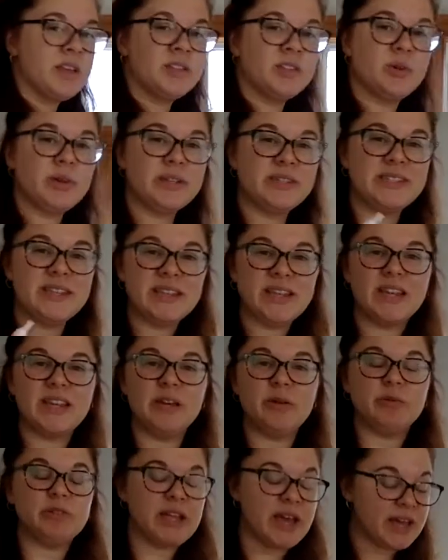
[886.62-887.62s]
So we're going to set that
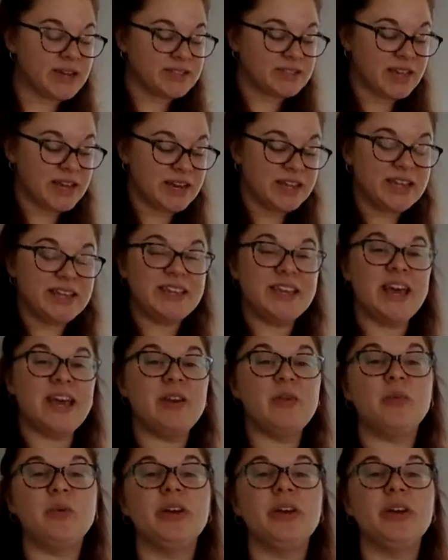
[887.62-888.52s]
equal to x, and again,